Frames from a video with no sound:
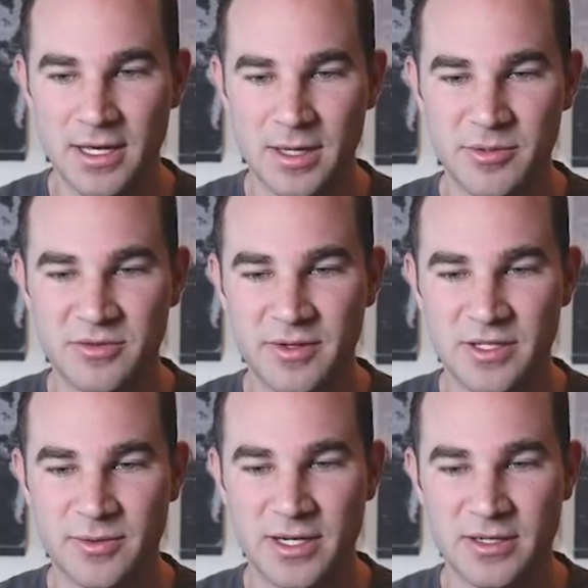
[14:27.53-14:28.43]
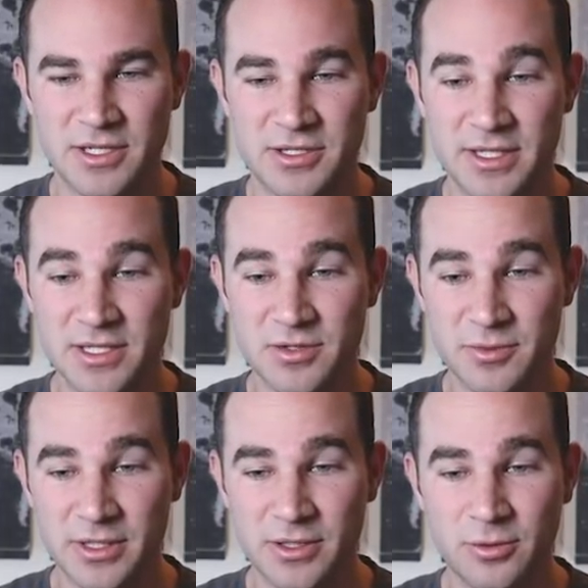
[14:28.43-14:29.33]
Image face recognition. This is
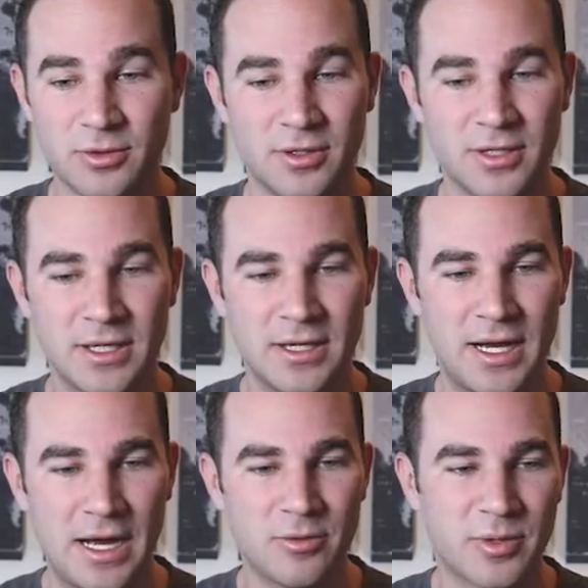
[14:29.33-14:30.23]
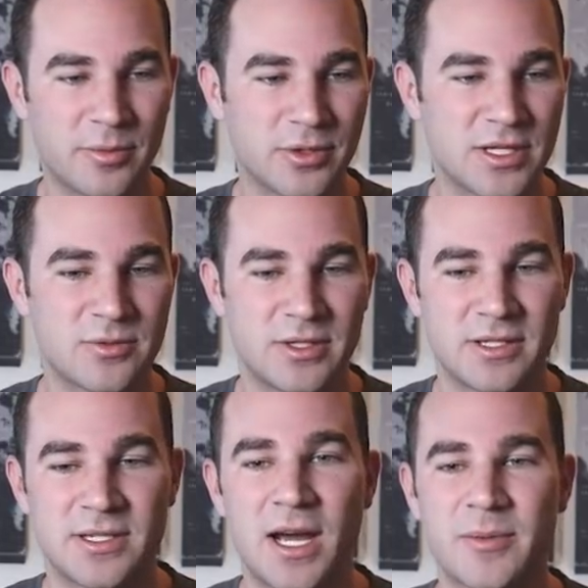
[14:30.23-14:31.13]
really cool. I would probably put this one at
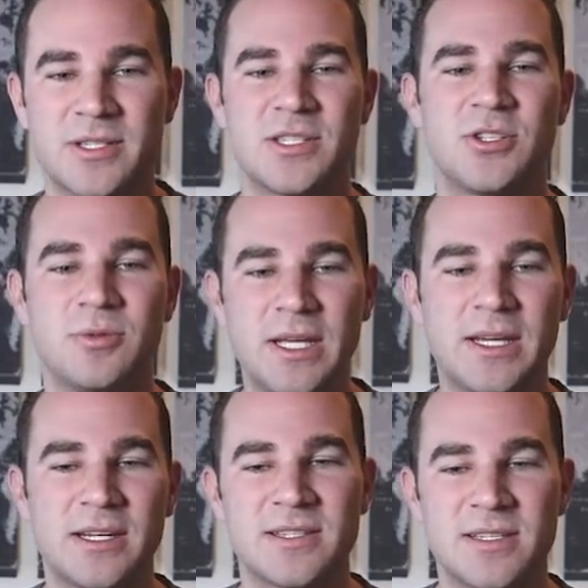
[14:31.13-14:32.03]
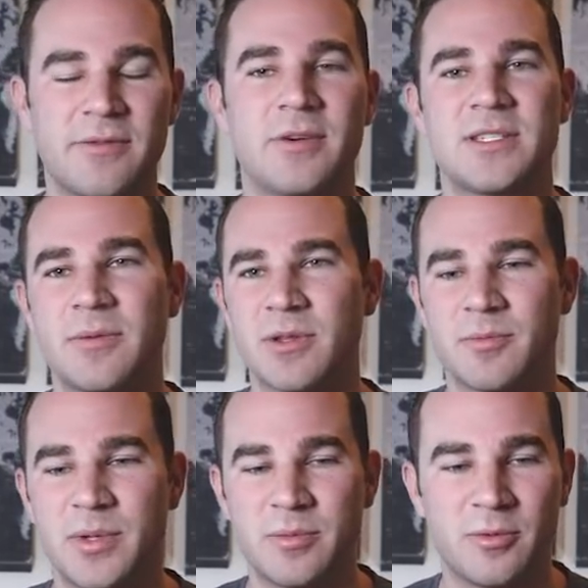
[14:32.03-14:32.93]
the top because it's unique and it's different. It's something
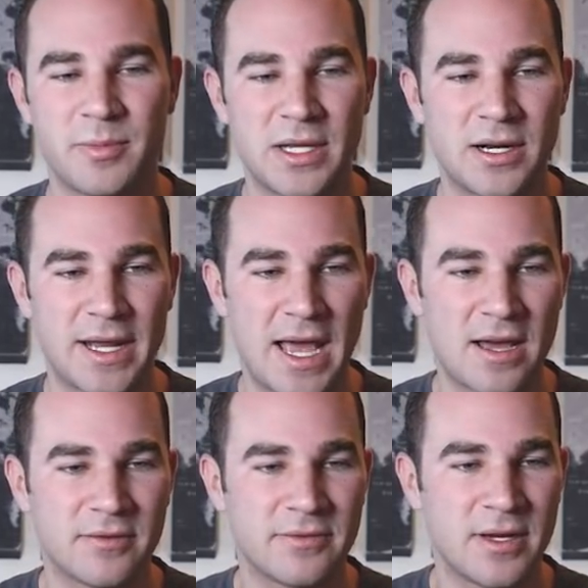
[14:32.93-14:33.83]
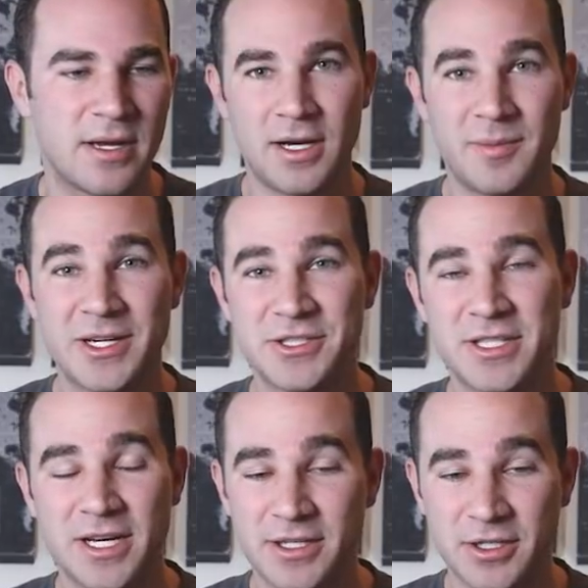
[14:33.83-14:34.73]
that people may not have. I'm actually
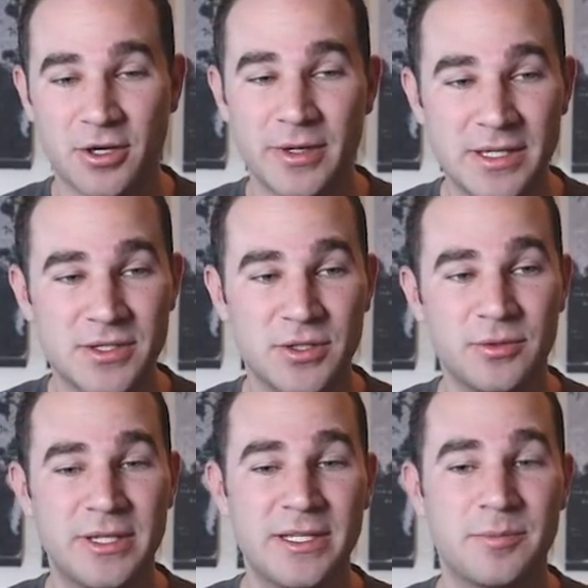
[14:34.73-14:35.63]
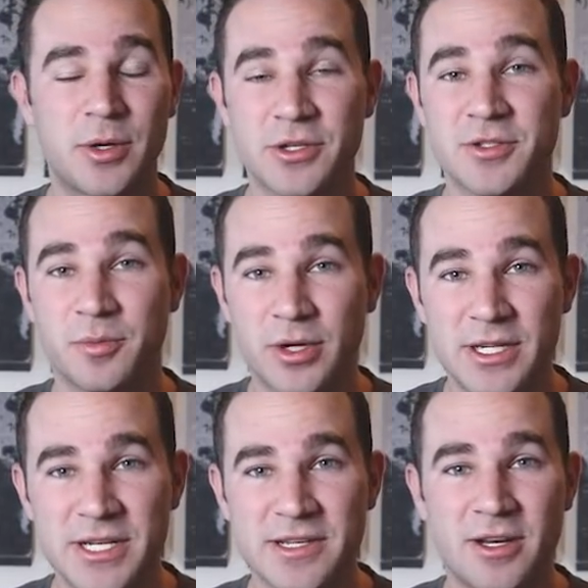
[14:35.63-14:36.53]
not going to go into the personal
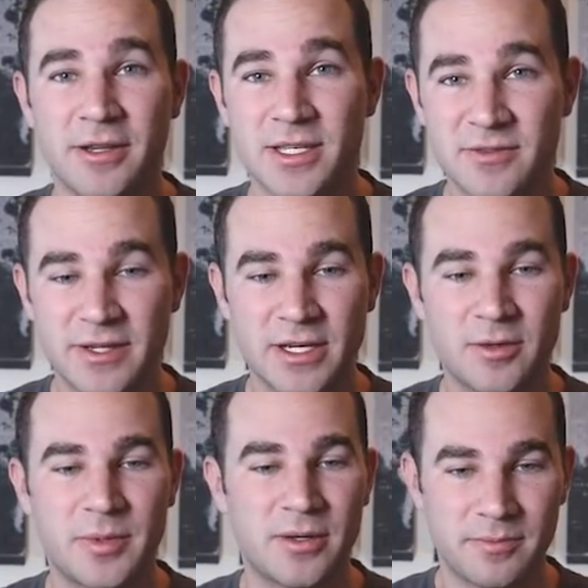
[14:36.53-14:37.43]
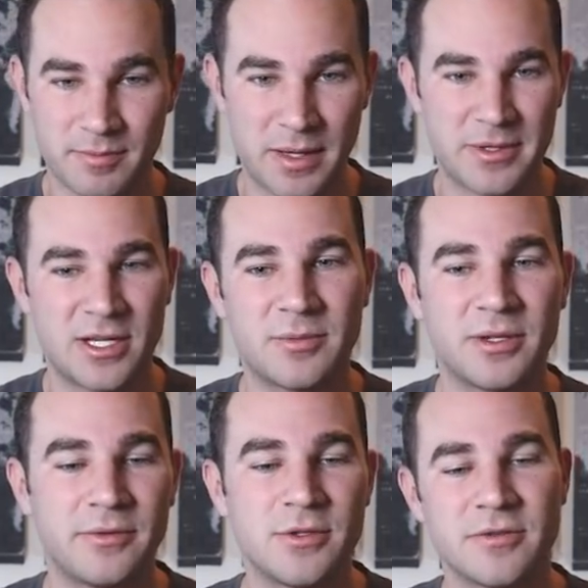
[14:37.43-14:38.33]
projects on this video, but maybe that'll be
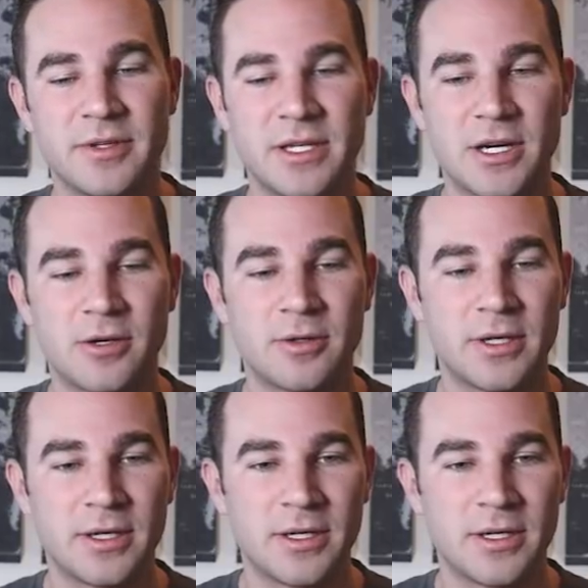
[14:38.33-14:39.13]
a future video.